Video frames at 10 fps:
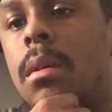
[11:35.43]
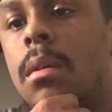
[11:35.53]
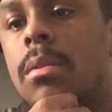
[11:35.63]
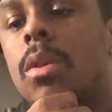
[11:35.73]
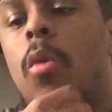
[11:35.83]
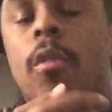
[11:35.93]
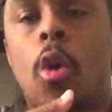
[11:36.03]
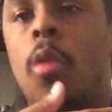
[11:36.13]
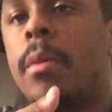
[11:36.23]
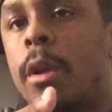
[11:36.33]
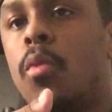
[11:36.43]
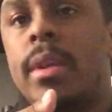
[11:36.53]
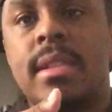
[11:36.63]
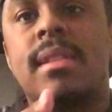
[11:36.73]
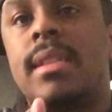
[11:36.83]
So Goldberg
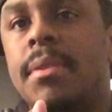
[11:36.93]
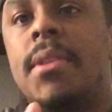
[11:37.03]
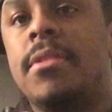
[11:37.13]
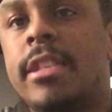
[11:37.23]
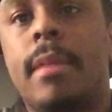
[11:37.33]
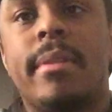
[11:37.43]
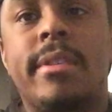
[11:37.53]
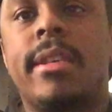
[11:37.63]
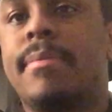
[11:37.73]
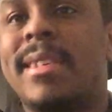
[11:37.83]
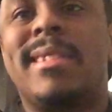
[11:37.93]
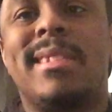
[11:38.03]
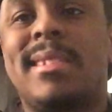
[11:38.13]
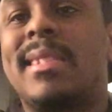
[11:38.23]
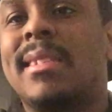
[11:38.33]
wins the WWE Championship.
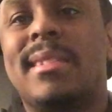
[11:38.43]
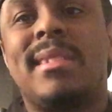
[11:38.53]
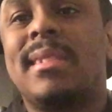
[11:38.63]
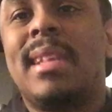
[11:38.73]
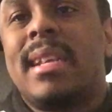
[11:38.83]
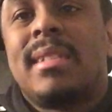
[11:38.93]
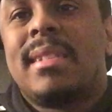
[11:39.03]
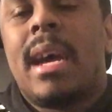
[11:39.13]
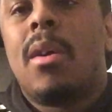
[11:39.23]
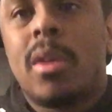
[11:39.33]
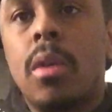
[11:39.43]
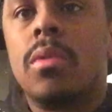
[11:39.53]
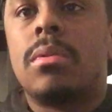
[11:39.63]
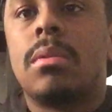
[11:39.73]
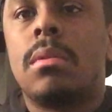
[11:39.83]
That's just how it goes.
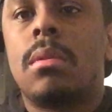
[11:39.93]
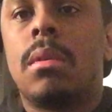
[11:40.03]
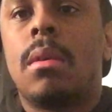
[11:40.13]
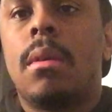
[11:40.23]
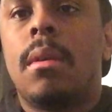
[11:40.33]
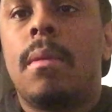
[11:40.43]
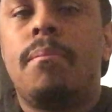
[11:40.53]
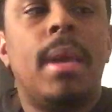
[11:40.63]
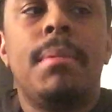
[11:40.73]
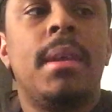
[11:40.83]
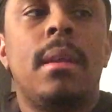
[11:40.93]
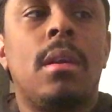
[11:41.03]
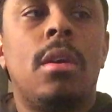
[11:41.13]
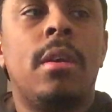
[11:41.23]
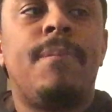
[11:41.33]
Maybe in a
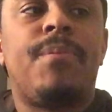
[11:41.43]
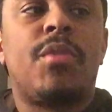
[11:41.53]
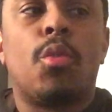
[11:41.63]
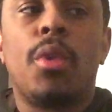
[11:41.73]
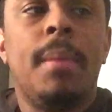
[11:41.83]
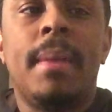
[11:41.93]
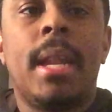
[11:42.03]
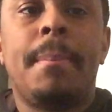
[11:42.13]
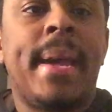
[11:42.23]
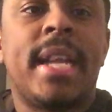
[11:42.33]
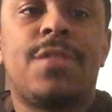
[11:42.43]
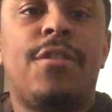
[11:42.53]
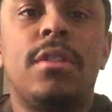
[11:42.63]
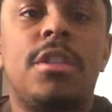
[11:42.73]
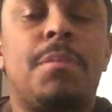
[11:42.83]
good 3-minute match
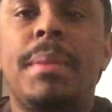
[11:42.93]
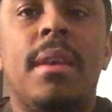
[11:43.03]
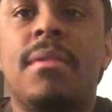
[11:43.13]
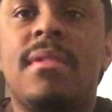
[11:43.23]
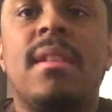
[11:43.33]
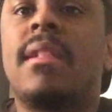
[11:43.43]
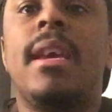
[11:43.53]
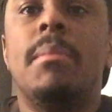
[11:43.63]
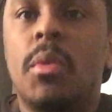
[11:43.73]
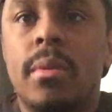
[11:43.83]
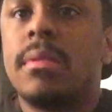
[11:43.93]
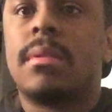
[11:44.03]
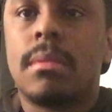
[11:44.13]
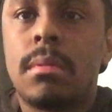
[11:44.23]
full of spears and claymores.